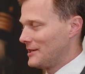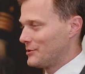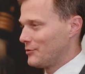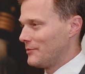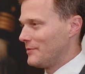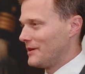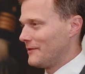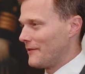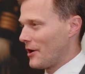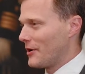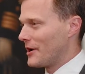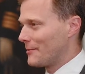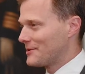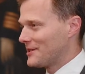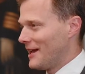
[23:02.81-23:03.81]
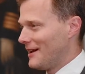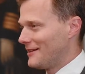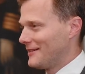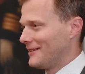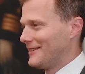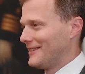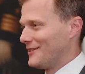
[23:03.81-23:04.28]
States would be very
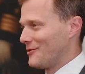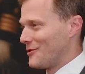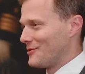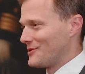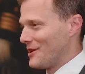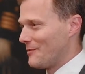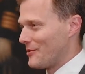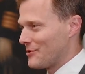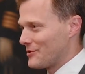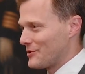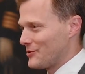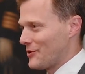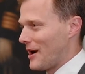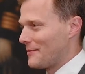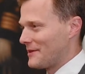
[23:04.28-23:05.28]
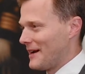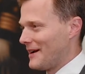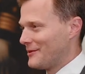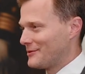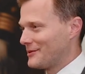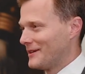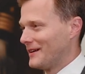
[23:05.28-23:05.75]
upset, you know, those numbers
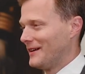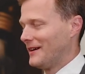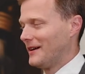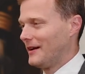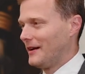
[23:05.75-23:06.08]
drop down.